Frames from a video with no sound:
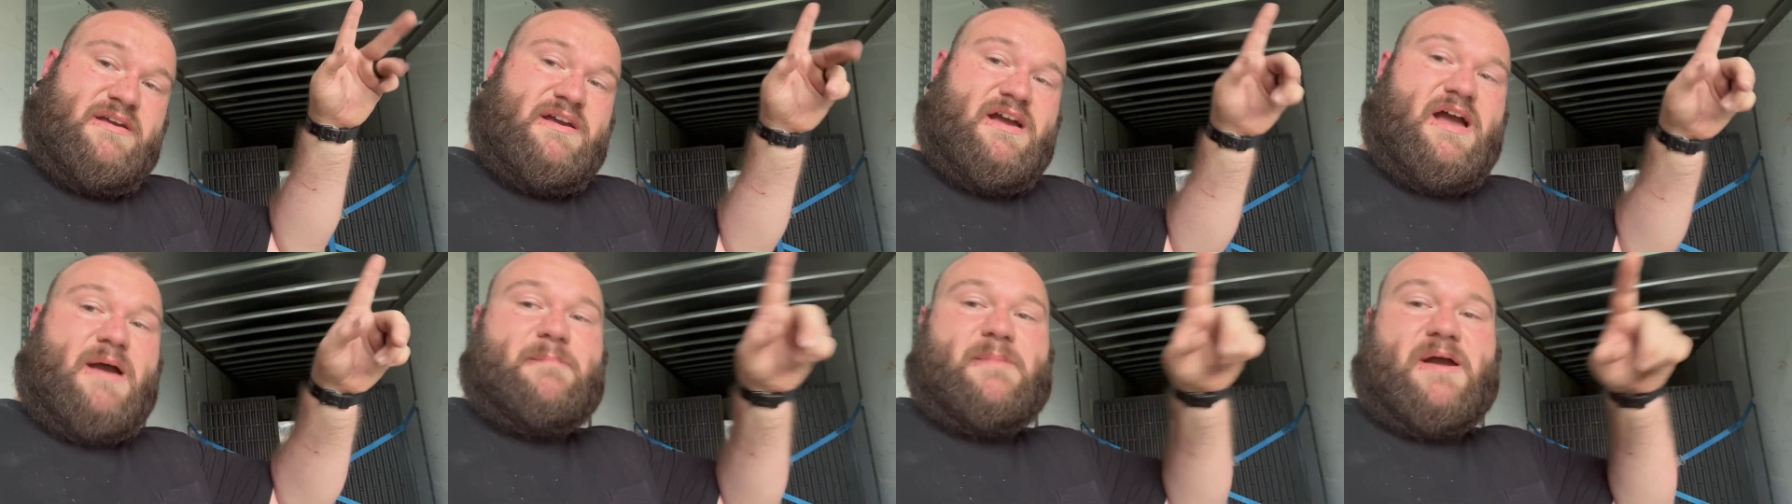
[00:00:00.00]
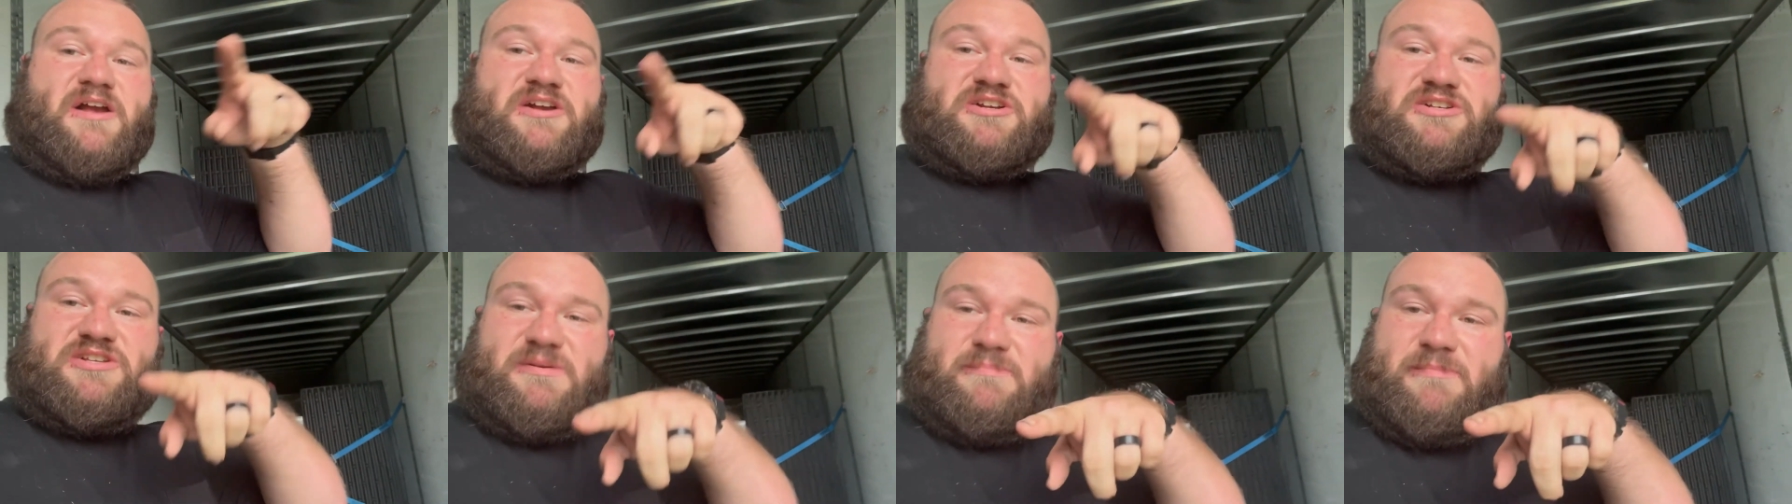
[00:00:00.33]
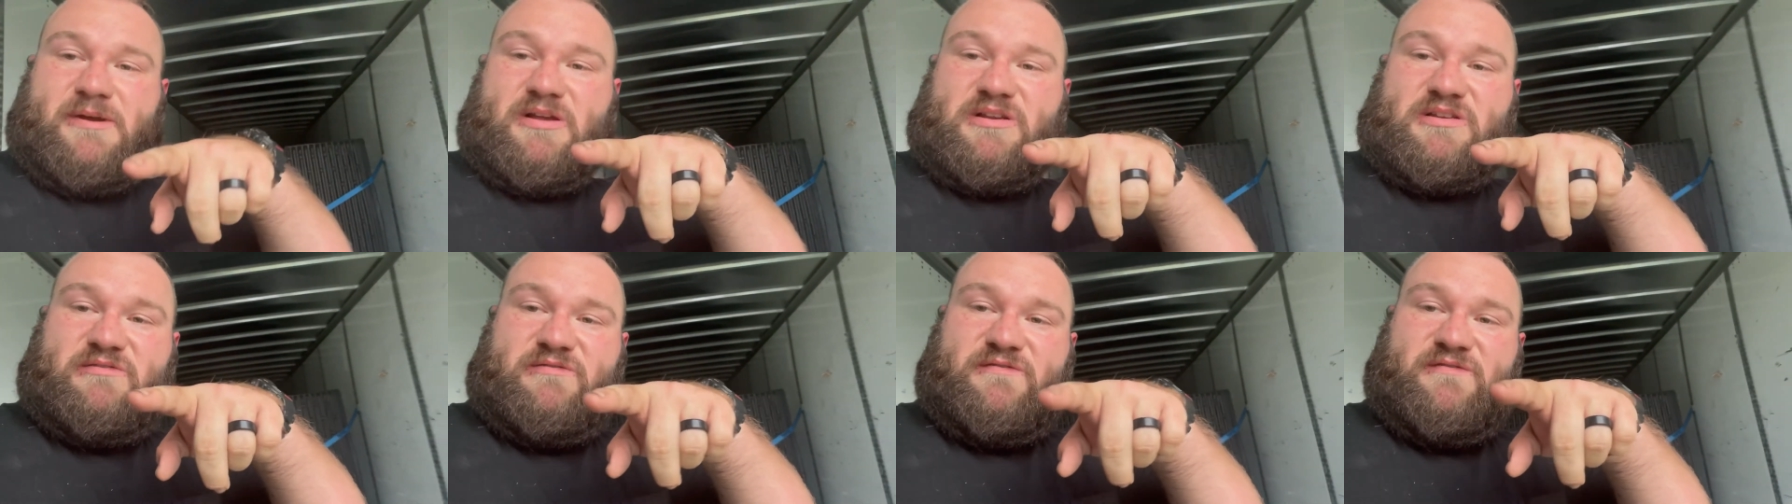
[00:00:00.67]
I'm actually
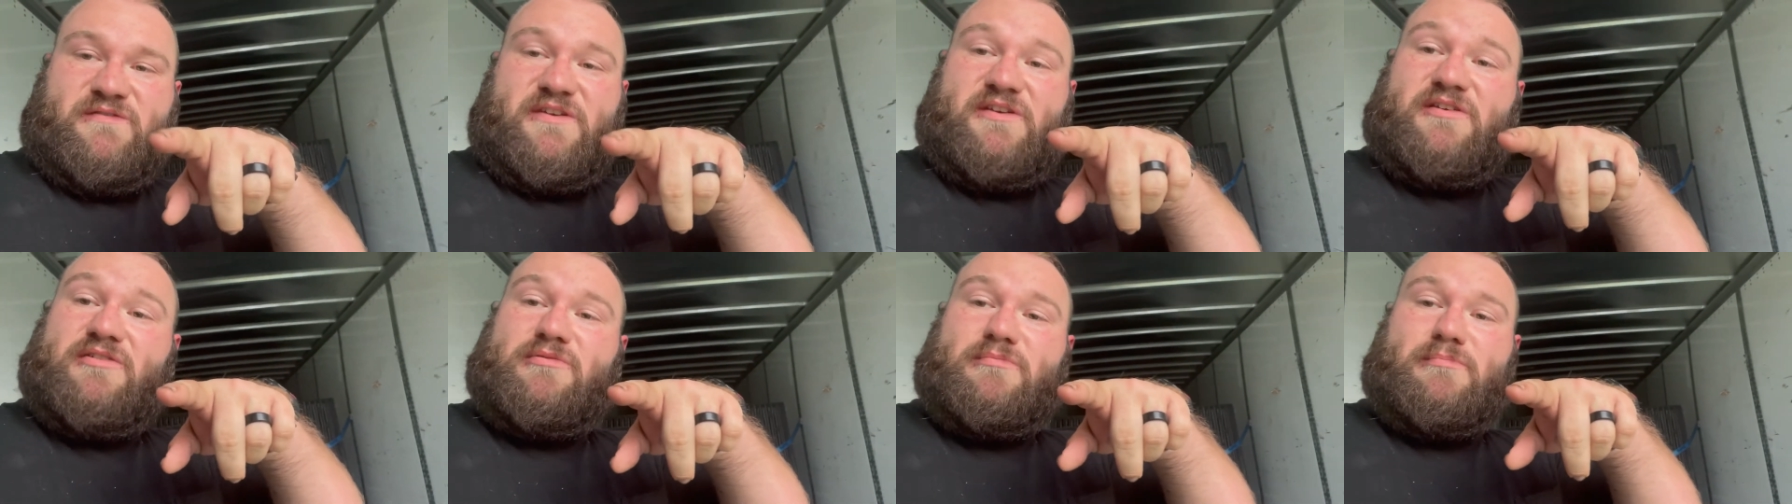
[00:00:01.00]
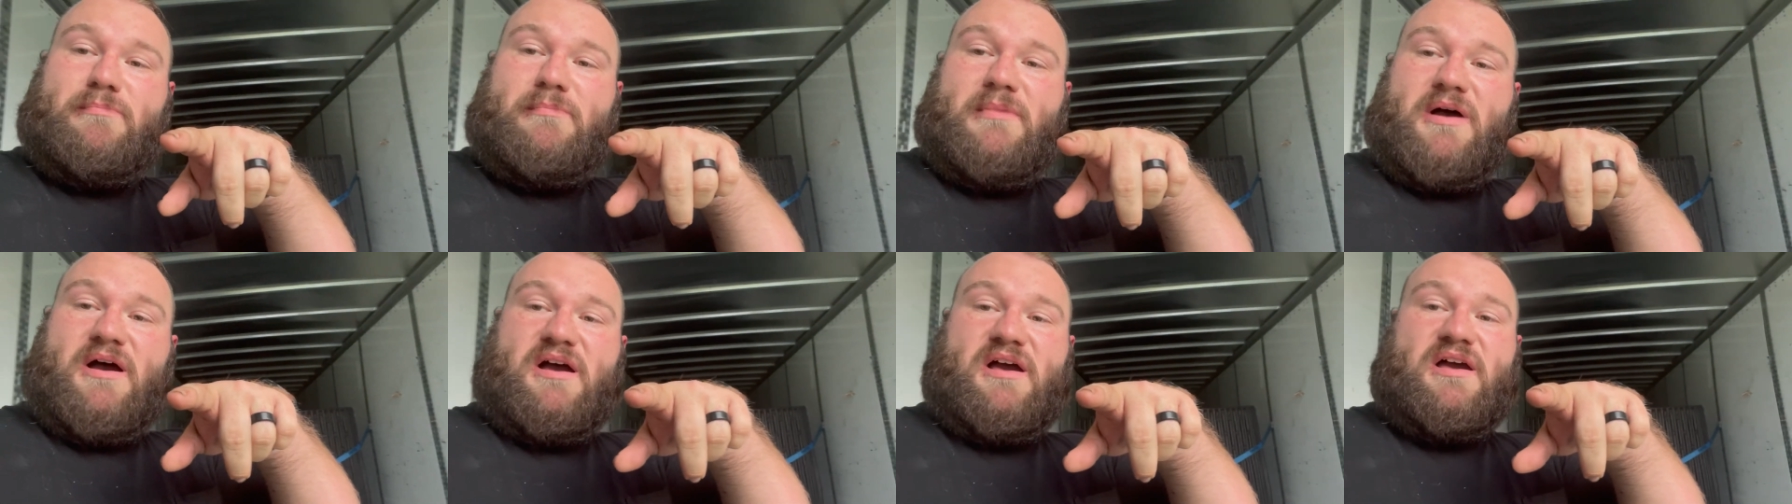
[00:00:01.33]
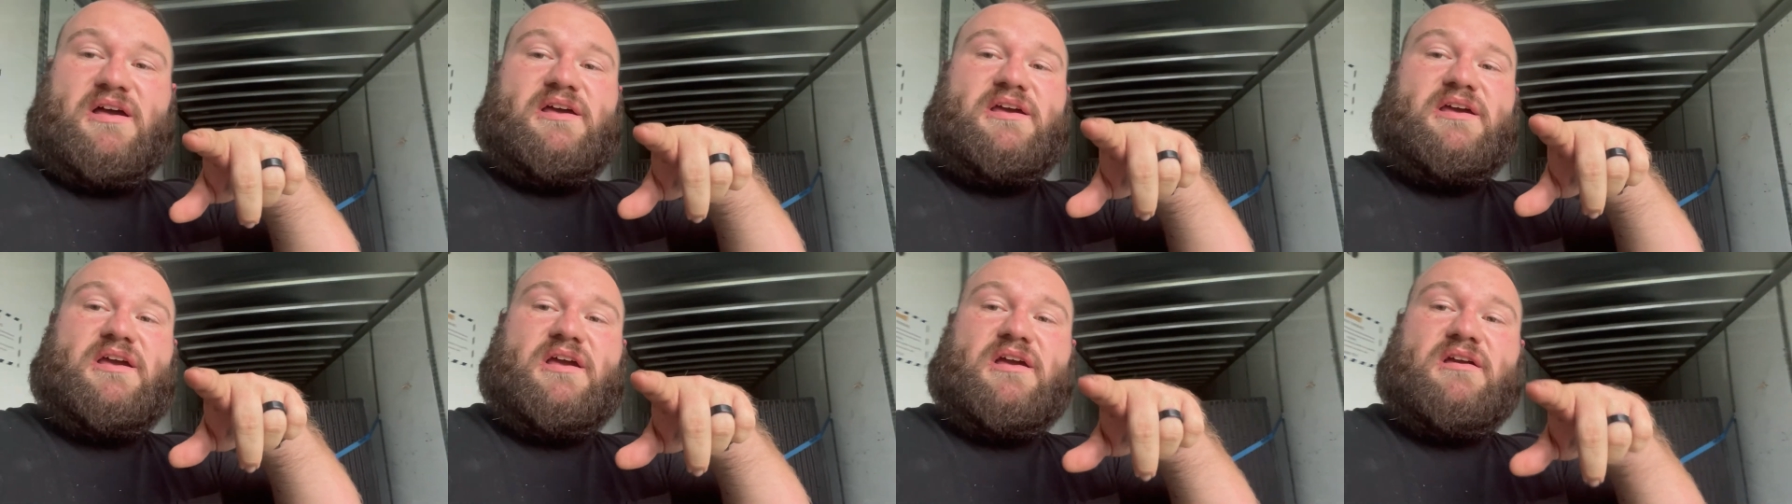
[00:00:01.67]
about to film
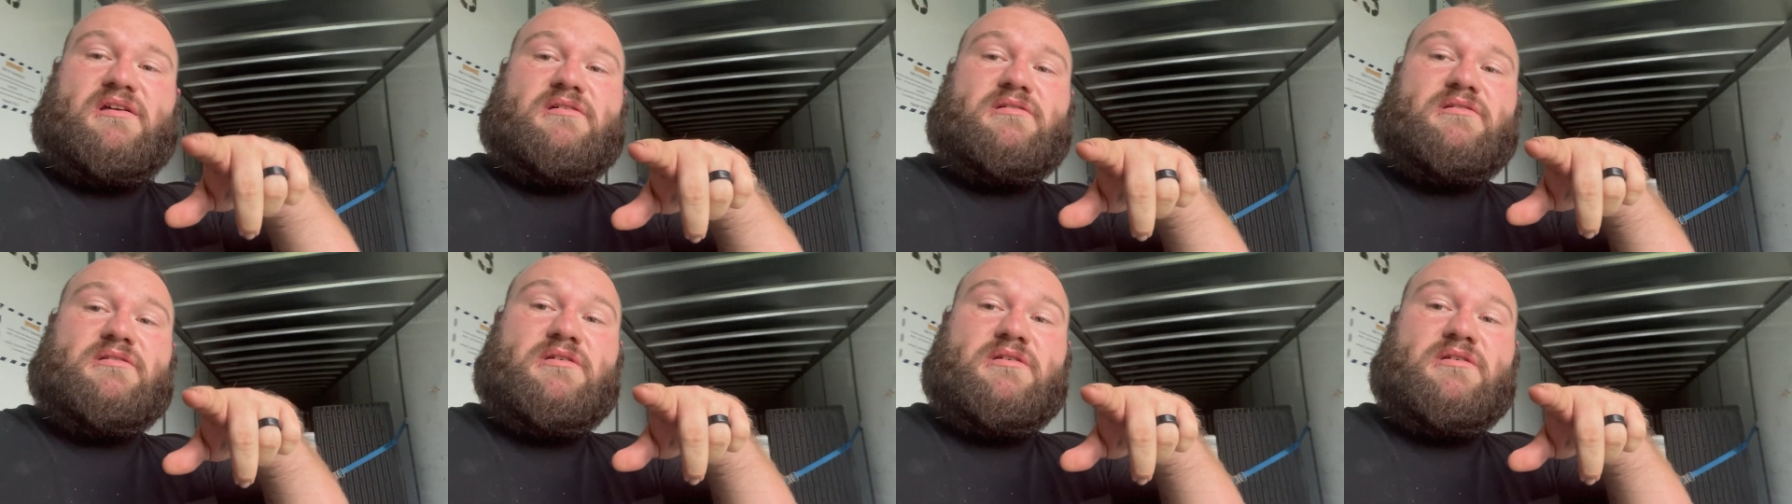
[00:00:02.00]
my